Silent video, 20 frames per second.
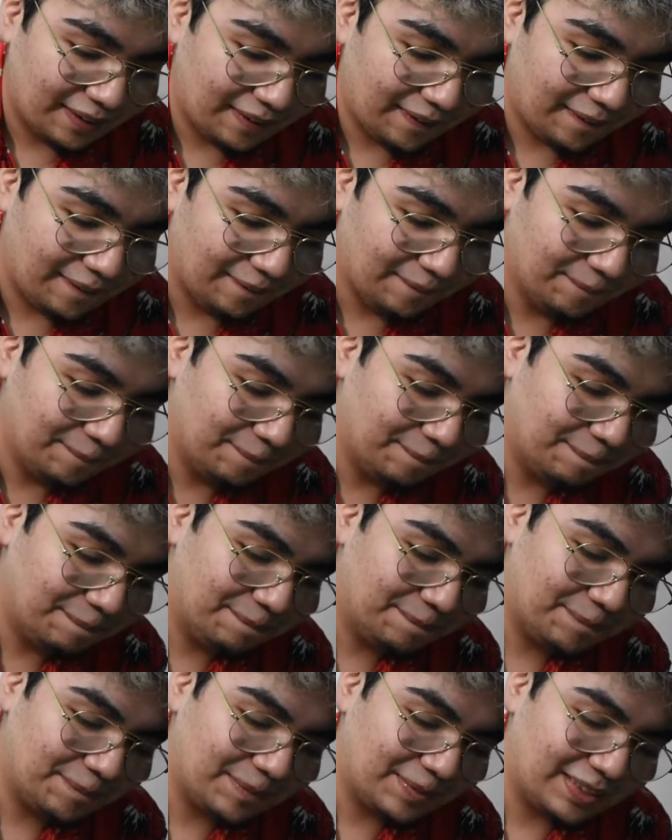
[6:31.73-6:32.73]
Um,
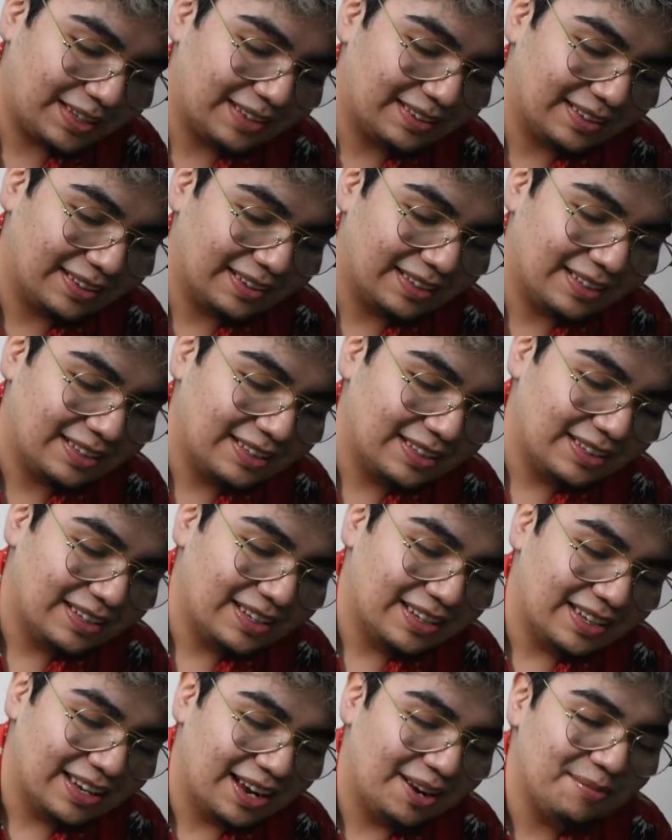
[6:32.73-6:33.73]

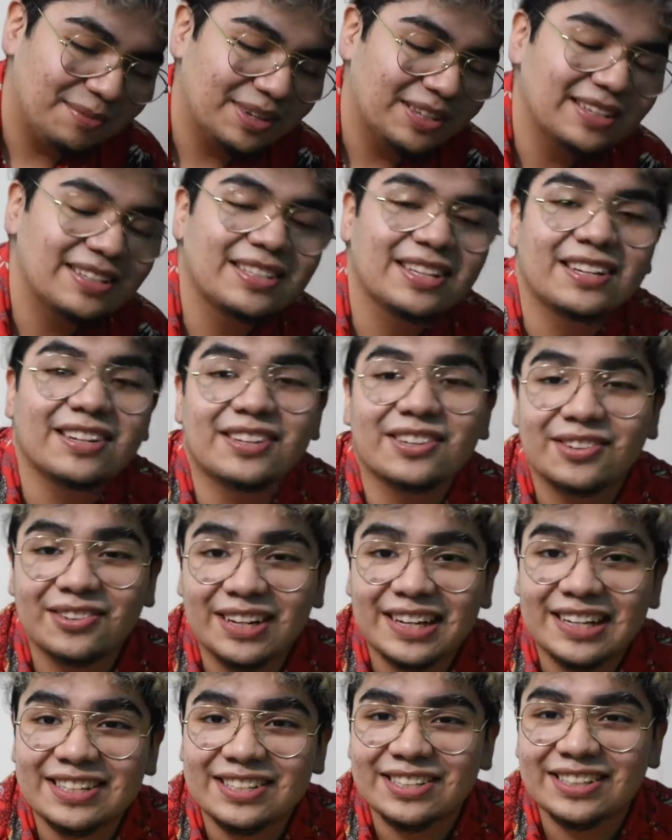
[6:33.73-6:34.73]
I'm really telling you
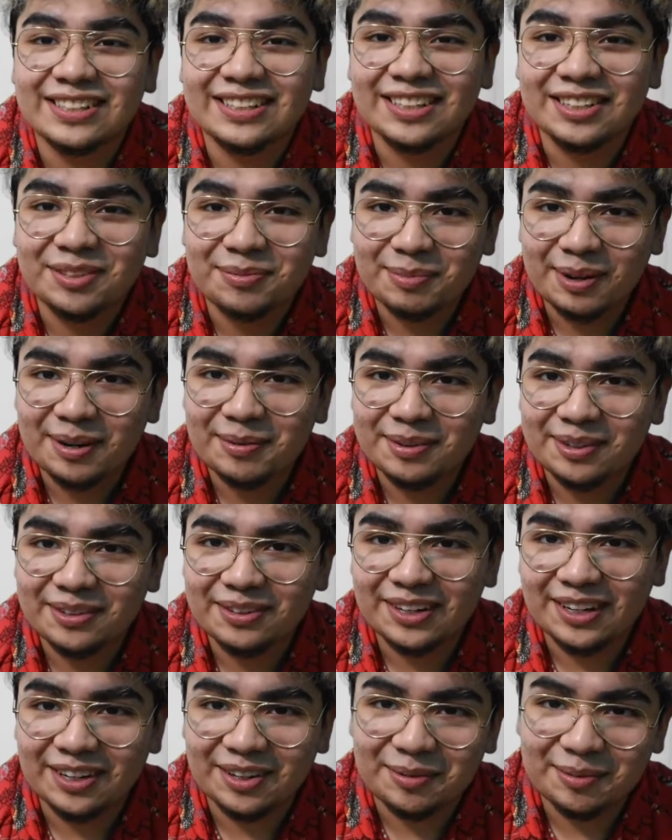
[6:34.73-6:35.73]
guys shit that you probably
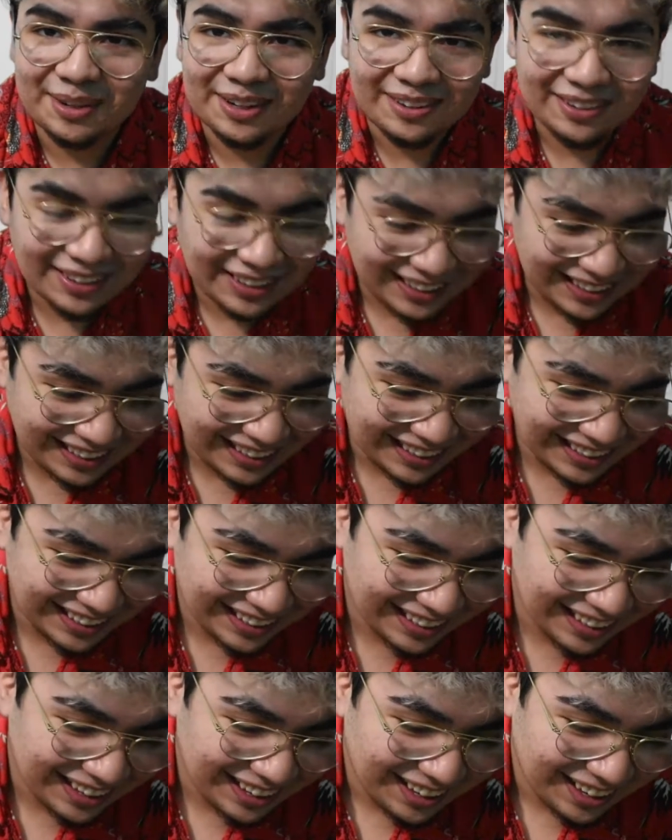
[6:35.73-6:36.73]
don't care about.
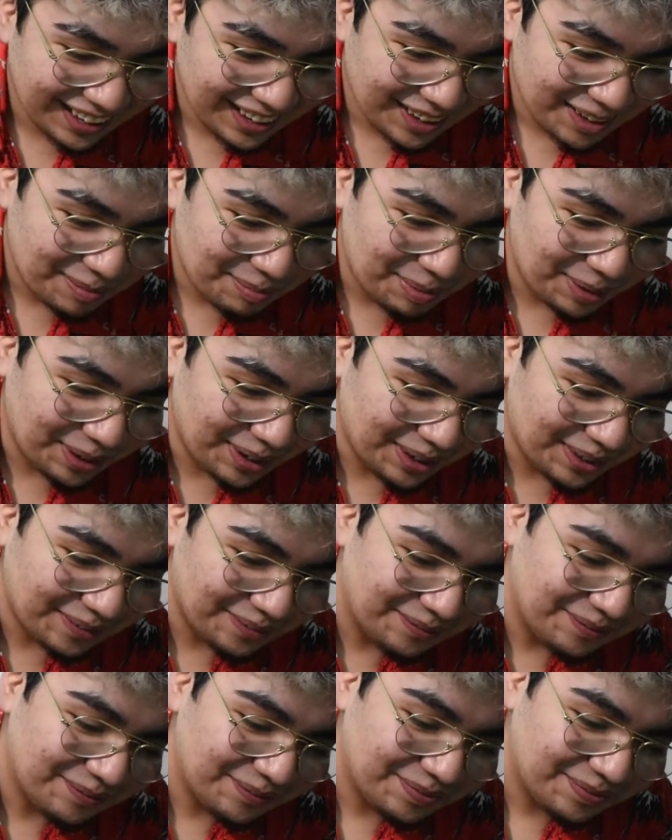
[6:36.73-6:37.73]
But
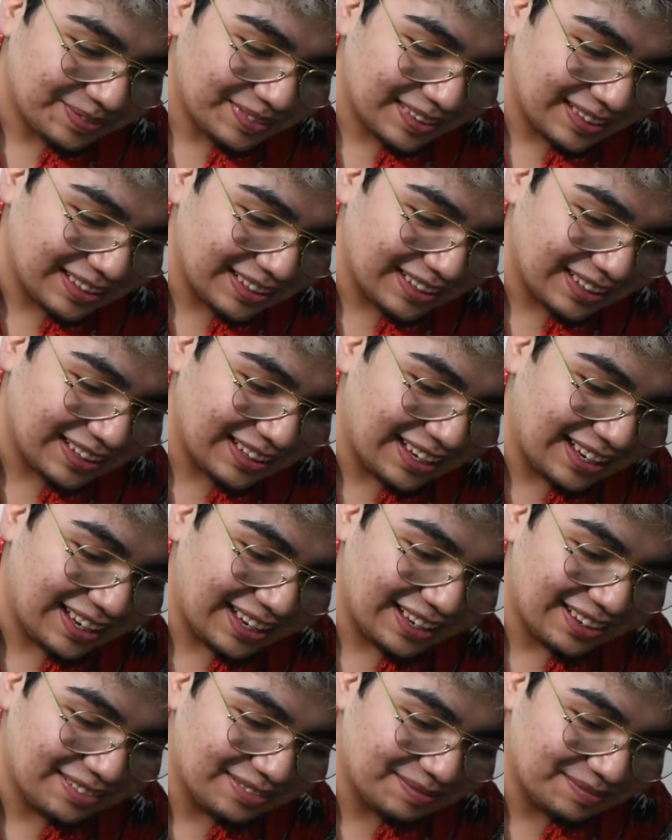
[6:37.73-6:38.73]

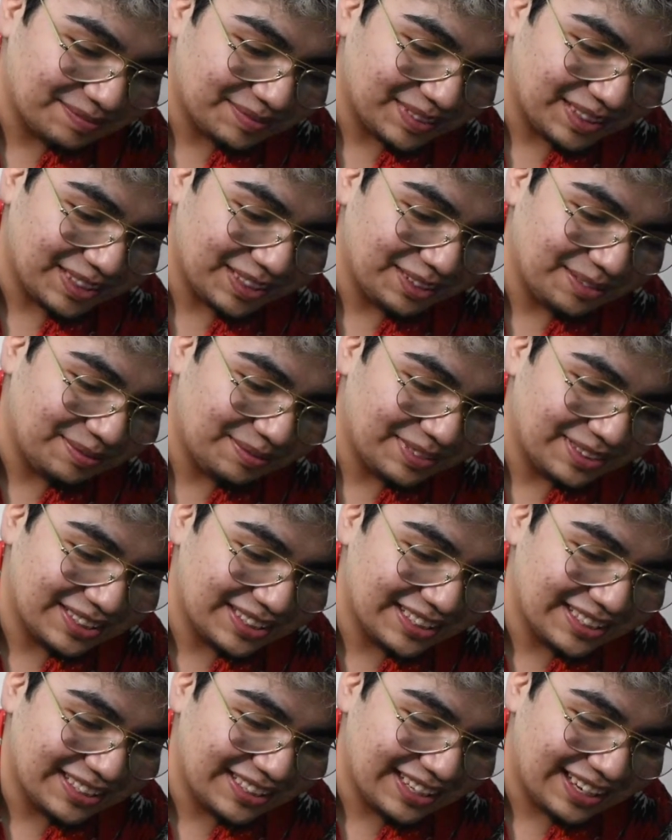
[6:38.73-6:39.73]
yeah,
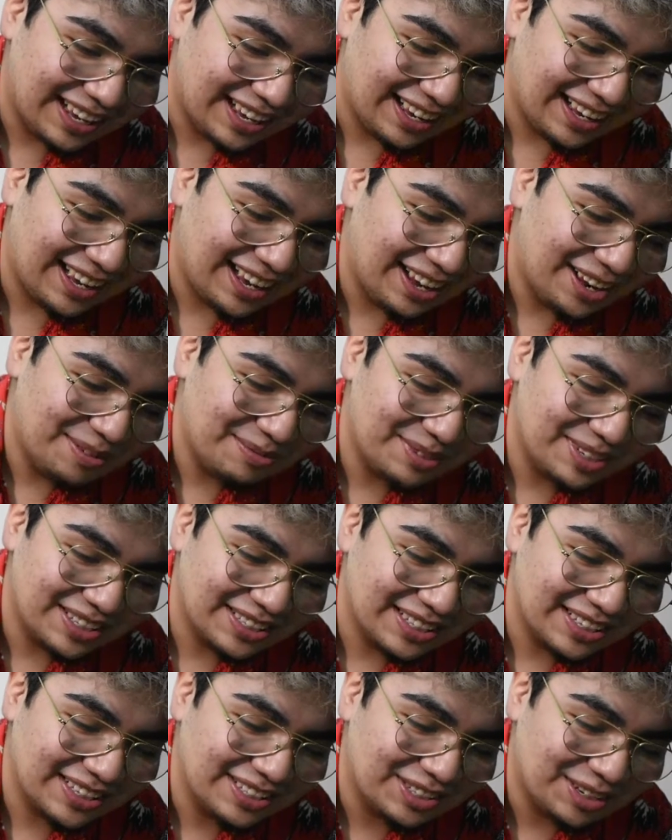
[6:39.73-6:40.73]
see how I'm
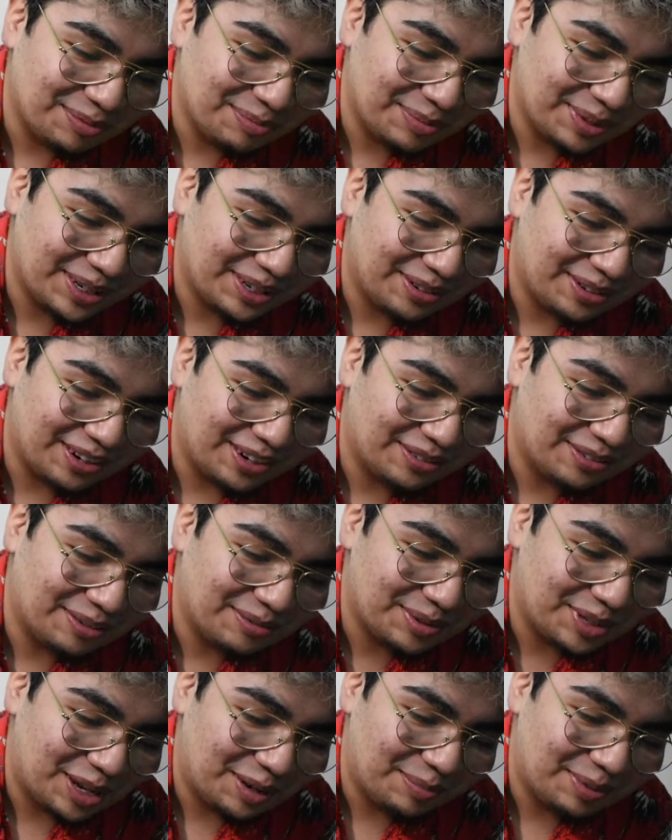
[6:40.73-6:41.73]
just like jumping around
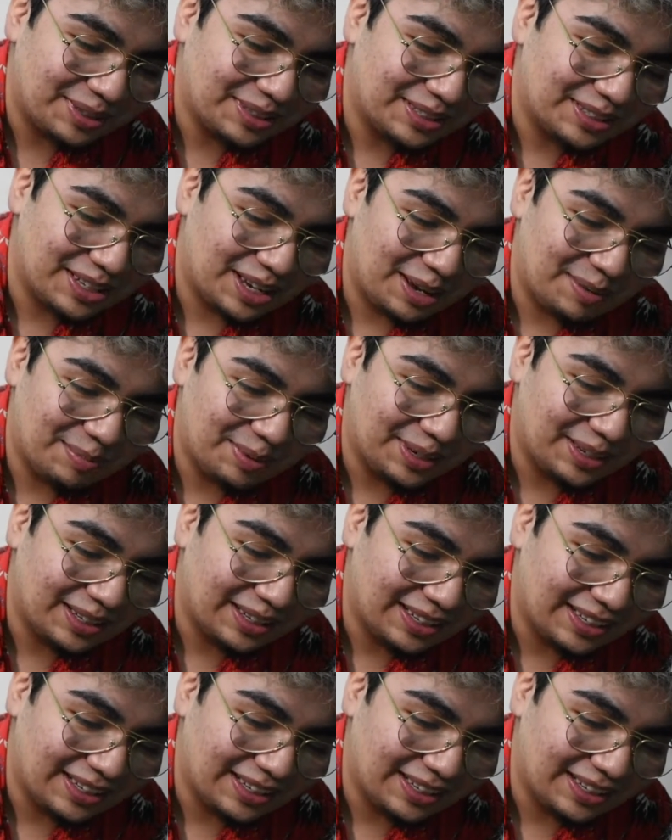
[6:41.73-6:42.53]
from topic to topic.